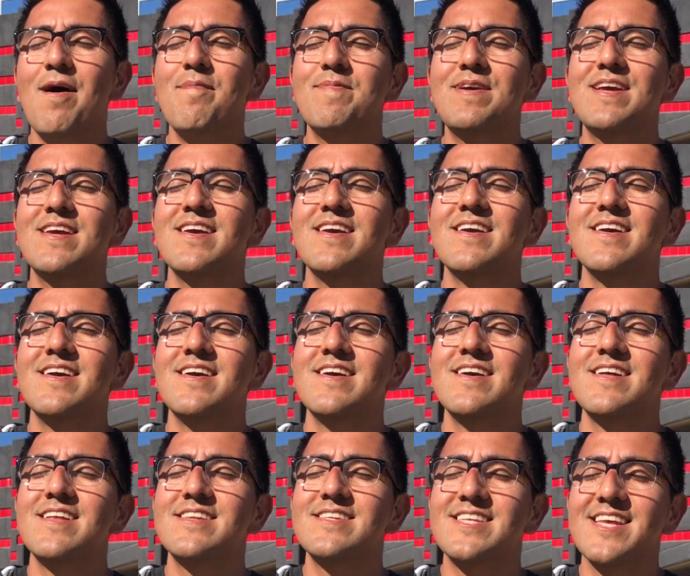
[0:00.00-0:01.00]
me
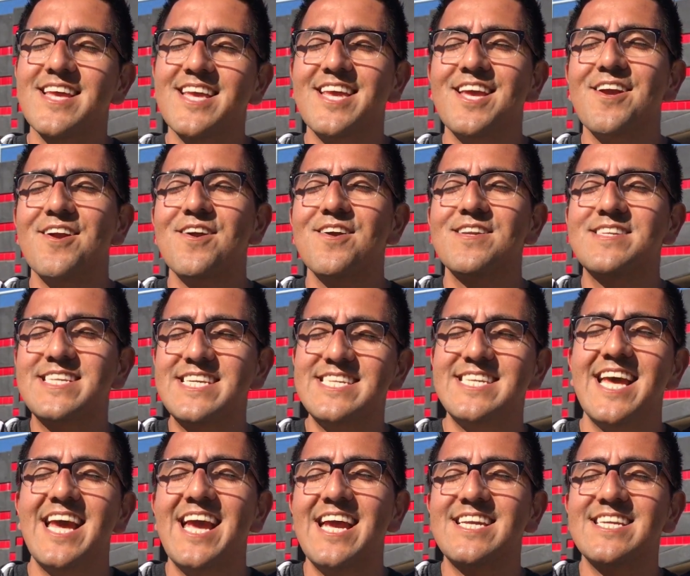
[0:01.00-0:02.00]
to here
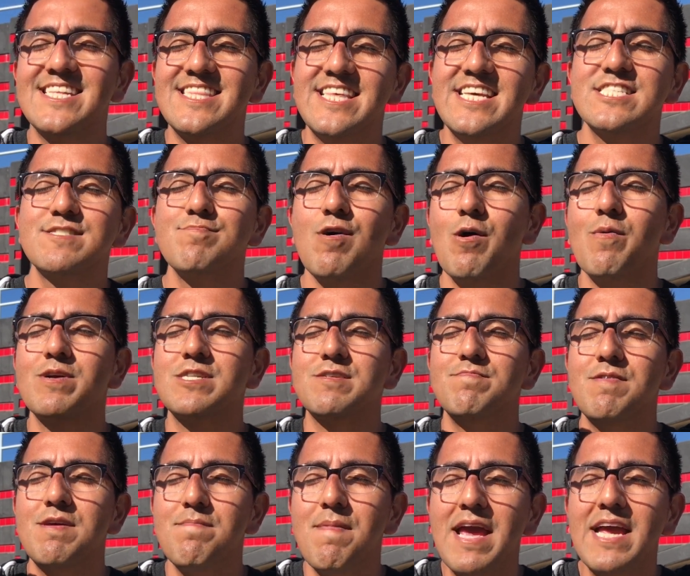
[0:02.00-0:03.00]
today, to this moment,
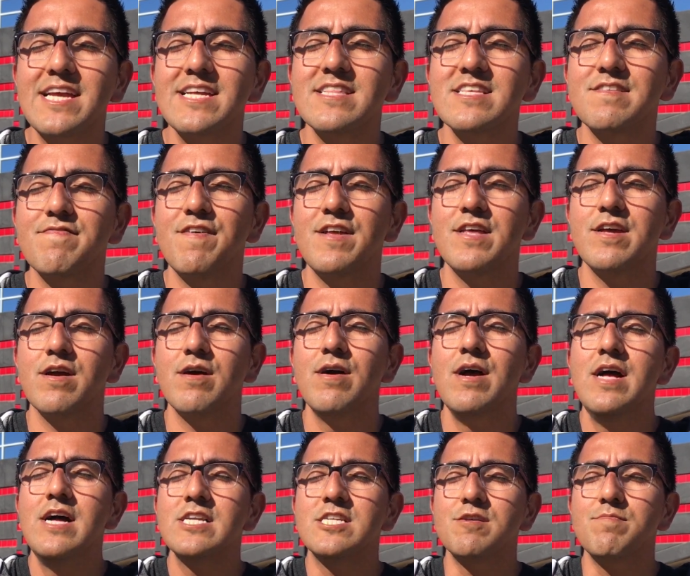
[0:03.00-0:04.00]
to me making this video,
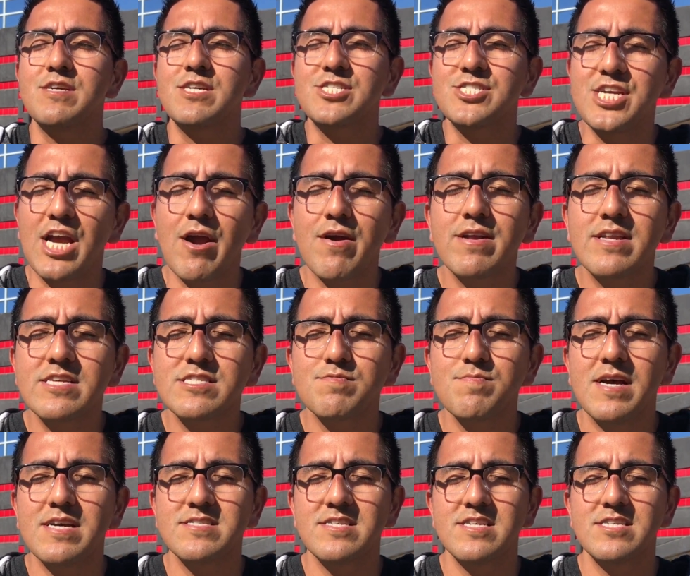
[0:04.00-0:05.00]
to me sharing
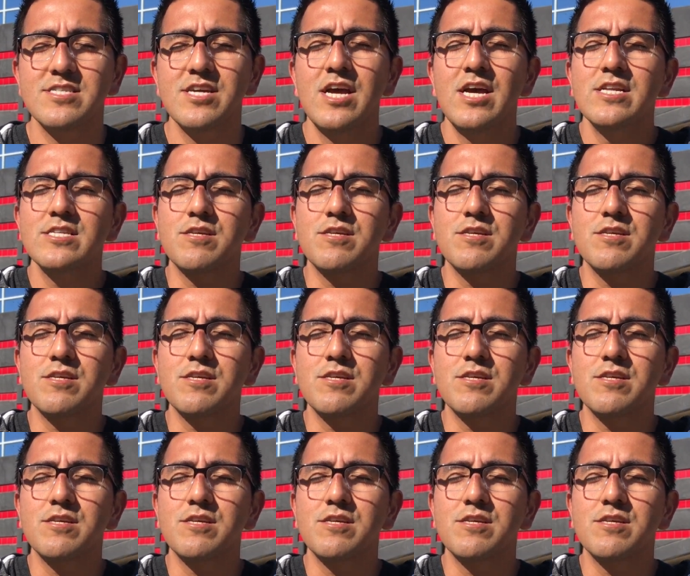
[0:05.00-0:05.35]
this message,